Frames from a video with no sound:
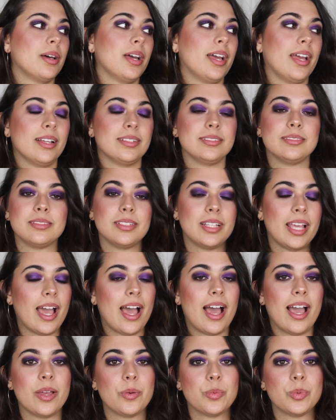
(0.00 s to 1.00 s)
and
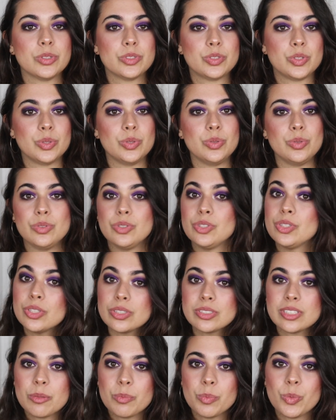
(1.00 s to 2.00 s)
yeah, I want to
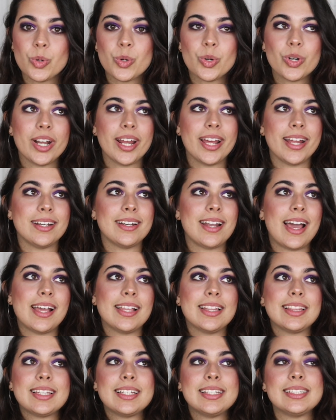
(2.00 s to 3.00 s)
use it more and
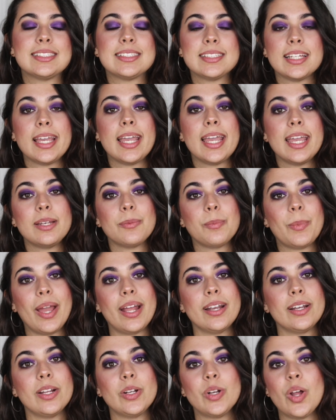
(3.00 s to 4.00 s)
at least hit
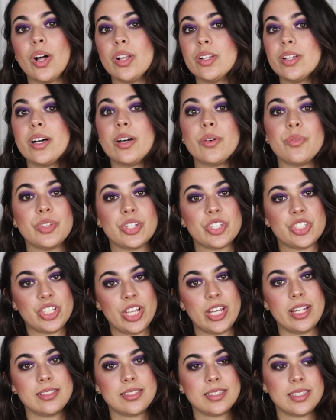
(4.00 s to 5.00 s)
pan in all of the
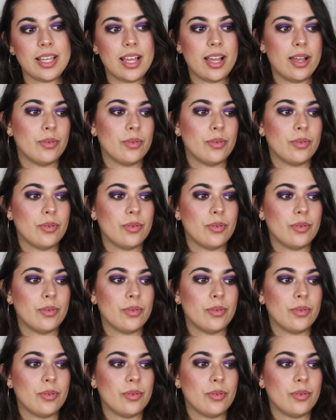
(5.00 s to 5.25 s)
shades.